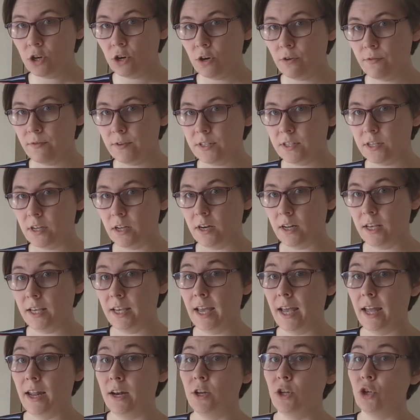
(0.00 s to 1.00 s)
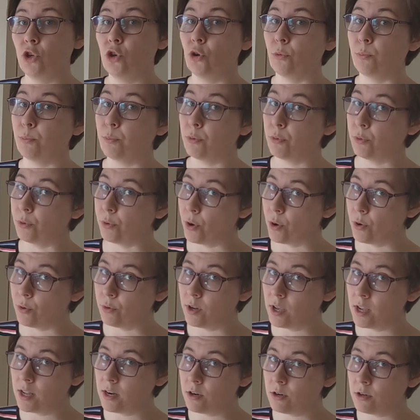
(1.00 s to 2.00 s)
nerve is going to get your
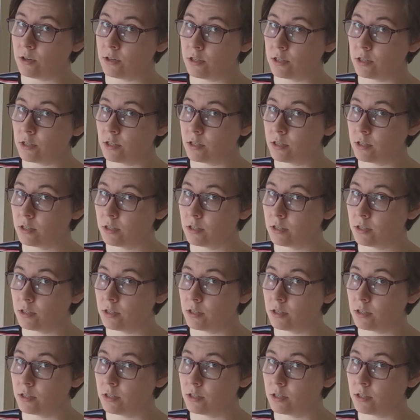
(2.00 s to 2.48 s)
pronators,